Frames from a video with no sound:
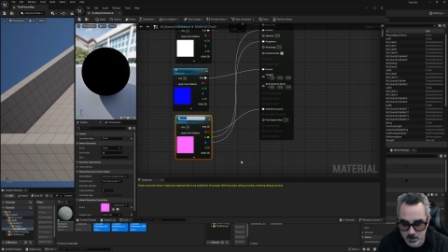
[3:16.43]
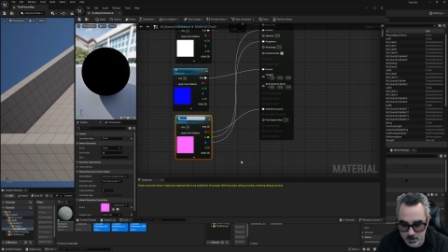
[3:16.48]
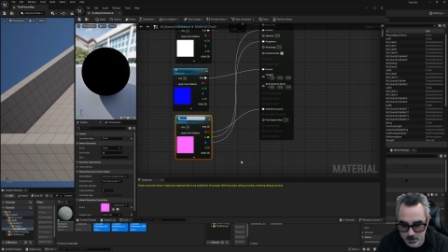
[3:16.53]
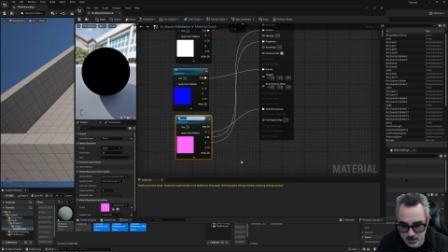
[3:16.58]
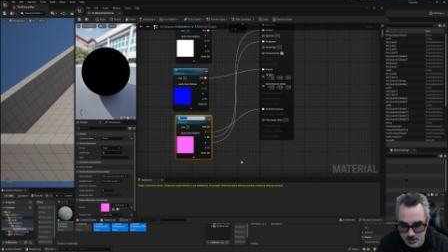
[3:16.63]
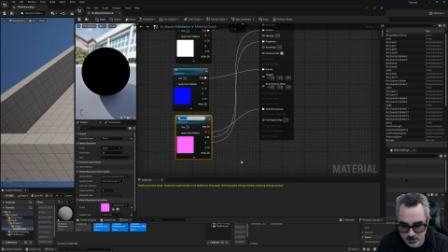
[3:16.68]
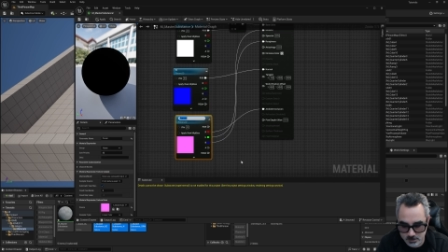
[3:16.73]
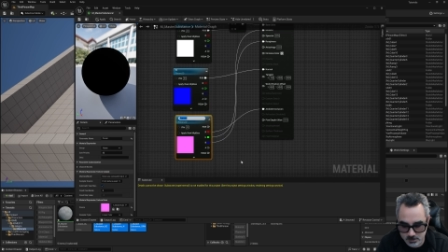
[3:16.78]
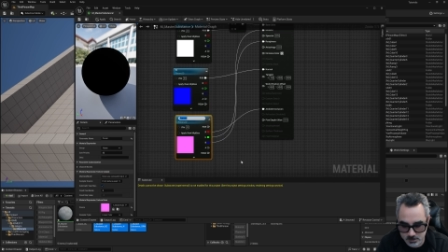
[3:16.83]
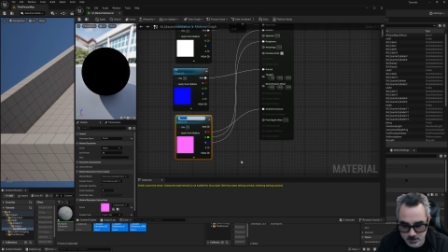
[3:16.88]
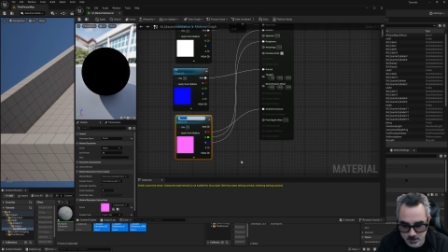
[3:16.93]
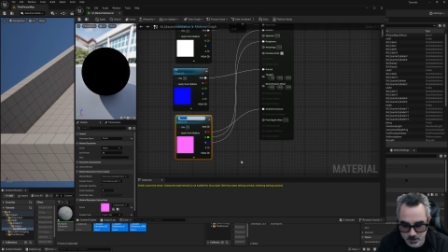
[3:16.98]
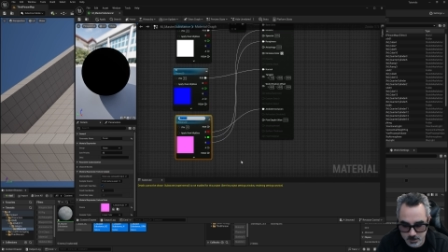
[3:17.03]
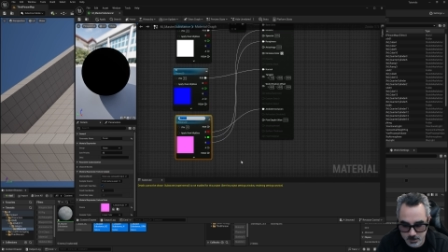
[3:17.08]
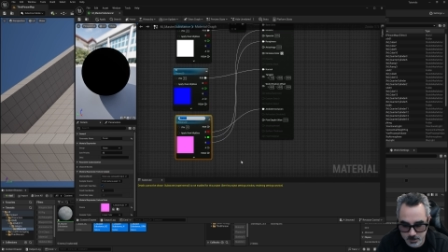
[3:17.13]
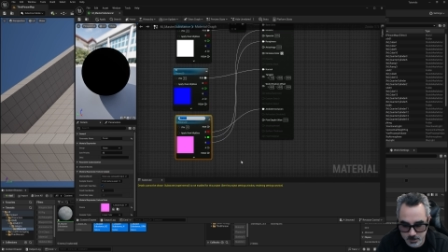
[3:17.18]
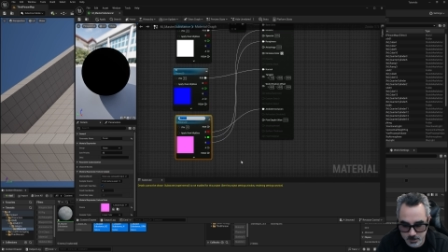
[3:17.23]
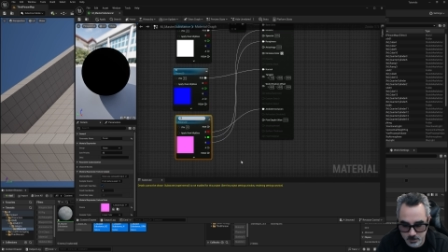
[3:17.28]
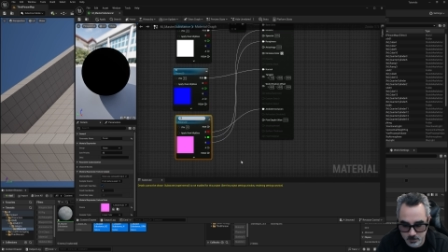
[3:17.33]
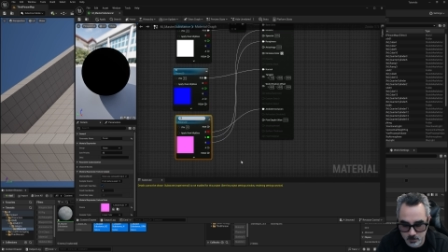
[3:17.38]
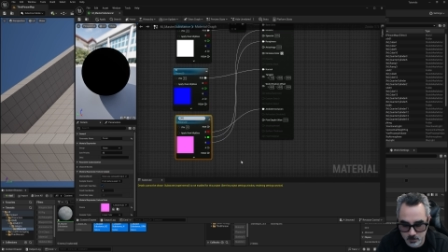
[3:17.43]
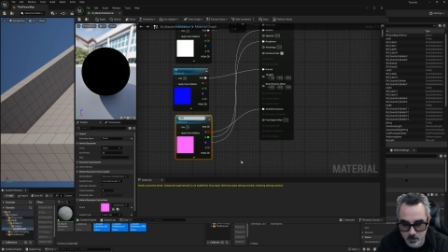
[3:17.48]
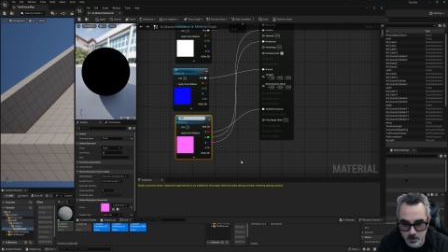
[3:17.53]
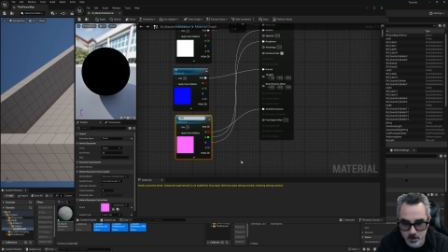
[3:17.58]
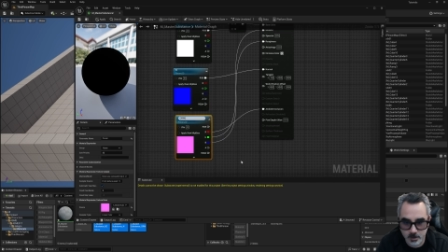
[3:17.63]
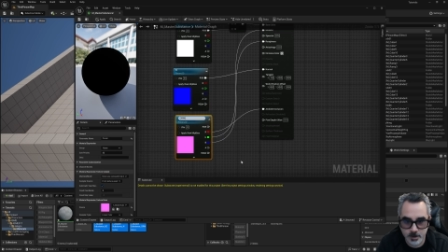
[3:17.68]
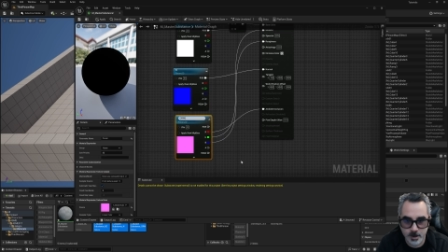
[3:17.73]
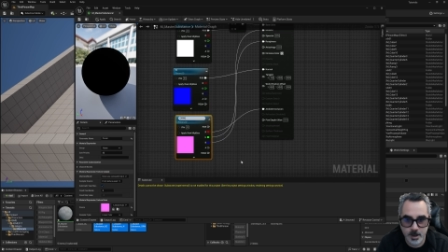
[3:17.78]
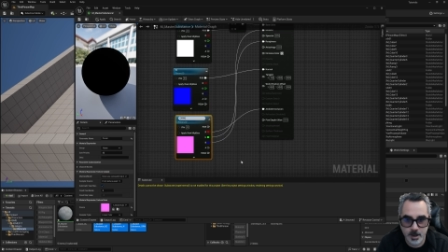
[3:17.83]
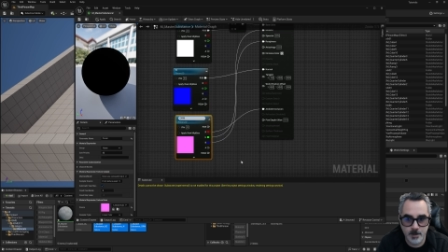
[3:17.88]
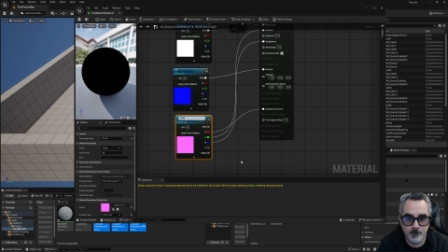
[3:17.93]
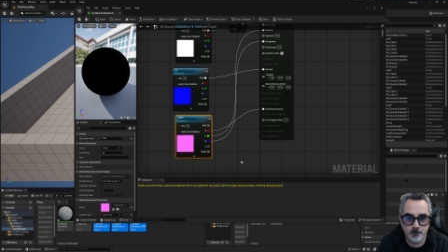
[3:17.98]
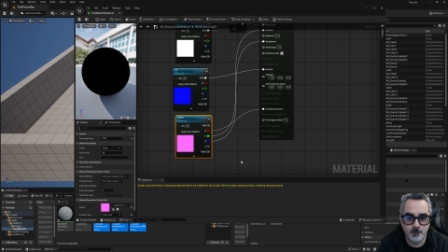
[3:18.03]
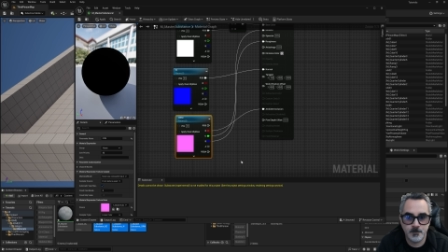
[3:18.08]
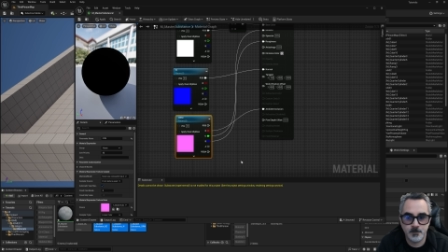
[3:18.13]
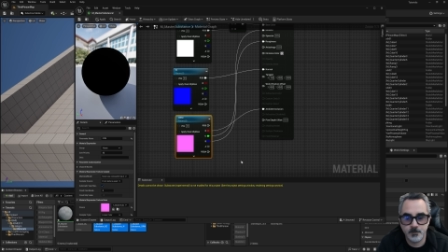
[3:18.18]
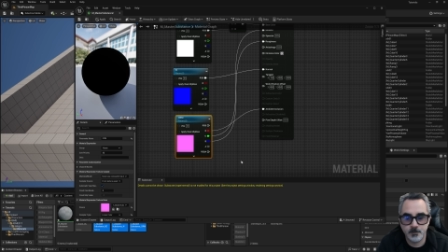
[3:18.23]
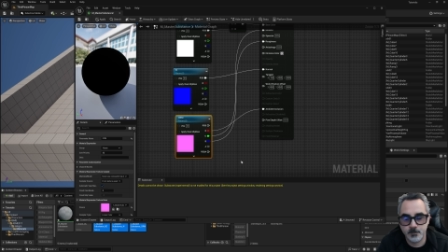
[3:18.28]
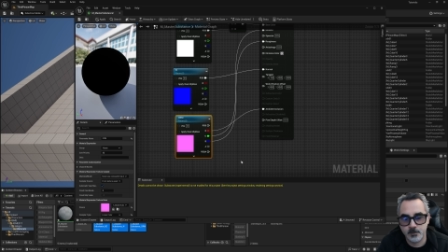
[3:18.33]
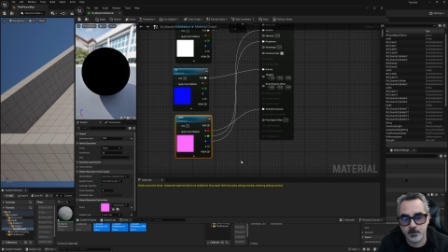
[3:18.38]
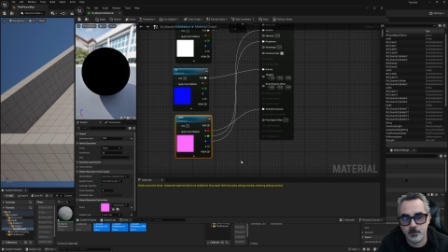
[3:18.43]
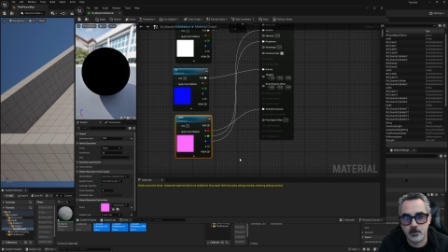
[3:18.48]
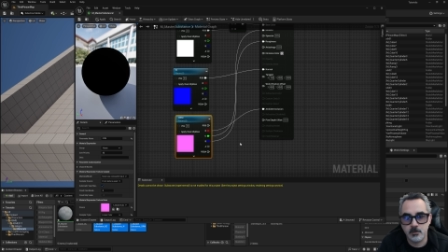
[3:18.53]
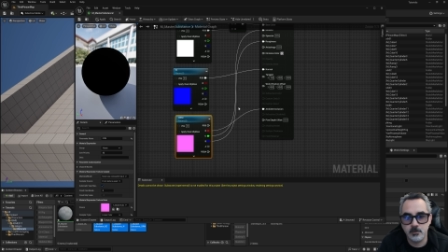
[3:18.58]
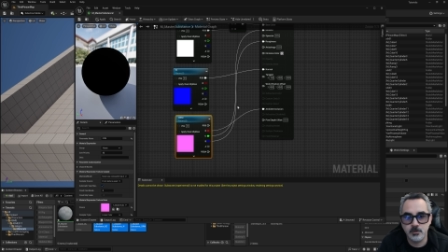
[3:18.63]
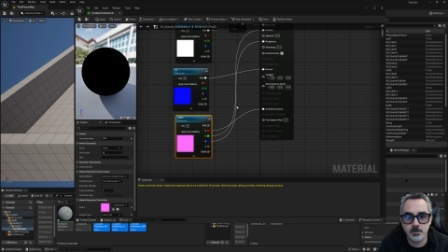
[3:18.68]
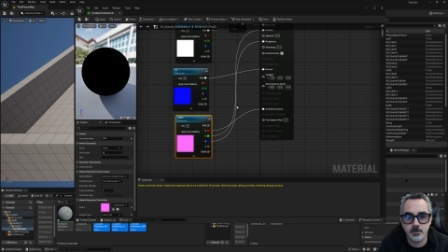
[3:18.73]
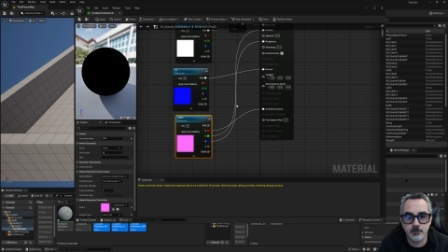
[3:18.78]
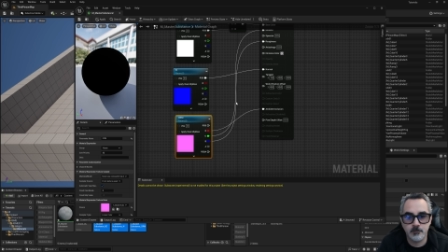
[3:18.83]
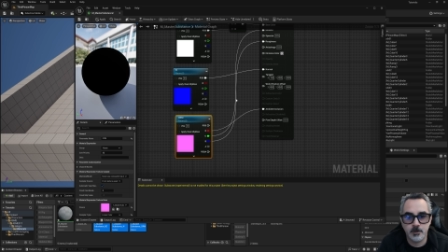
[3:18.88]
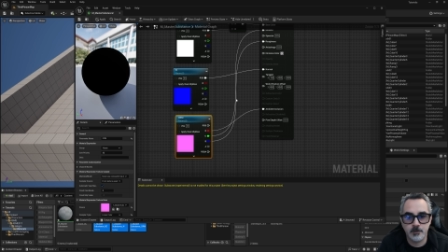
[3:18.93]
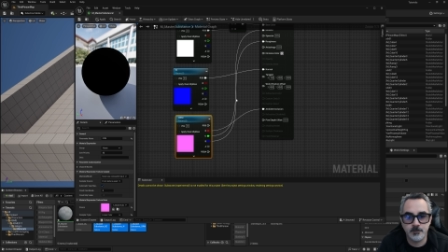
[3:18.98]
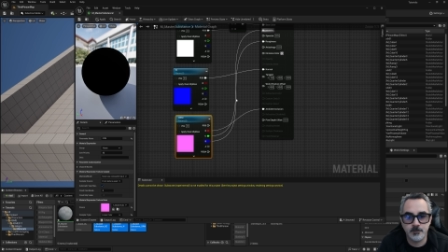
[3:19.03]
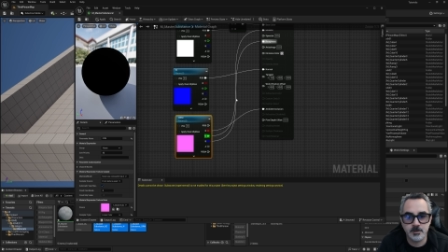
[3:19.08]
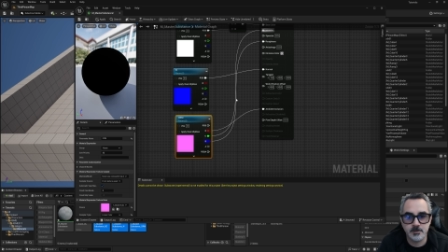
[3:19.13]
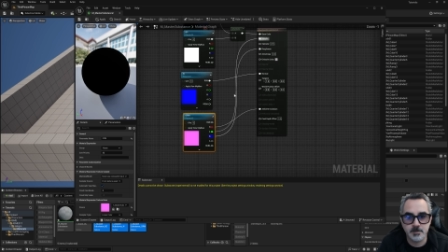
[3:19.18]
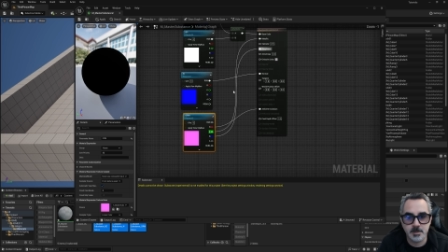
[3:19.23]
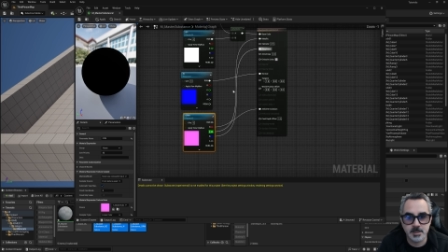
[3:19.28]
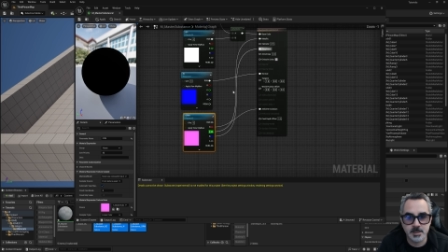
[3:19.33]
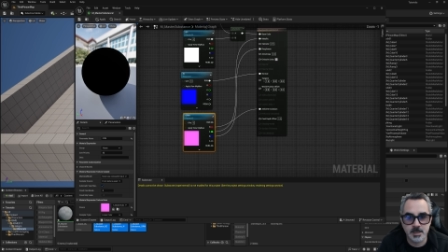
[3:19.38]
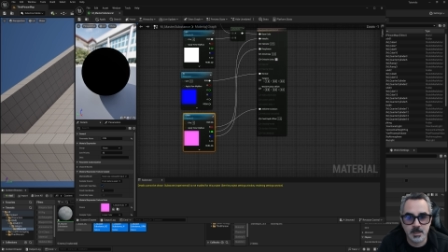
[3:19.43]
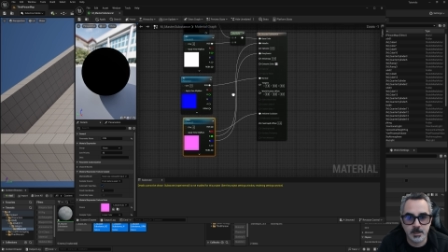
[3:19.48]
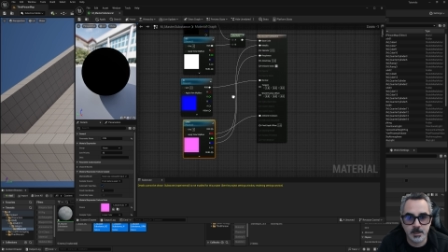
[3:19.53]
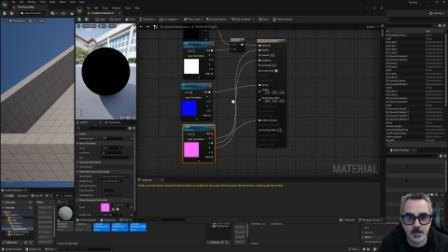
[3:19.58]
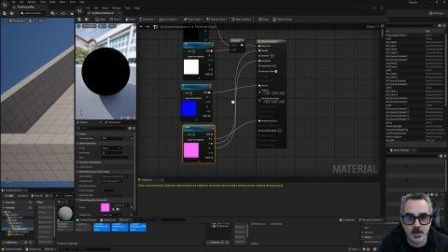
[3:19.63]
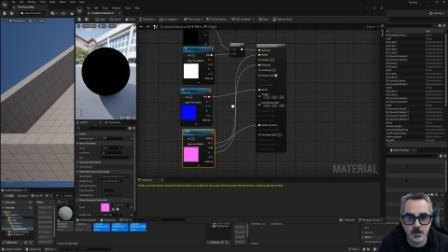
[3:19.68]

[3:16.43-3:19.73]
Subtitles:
as ORM. Occlusion, roughness, metallic.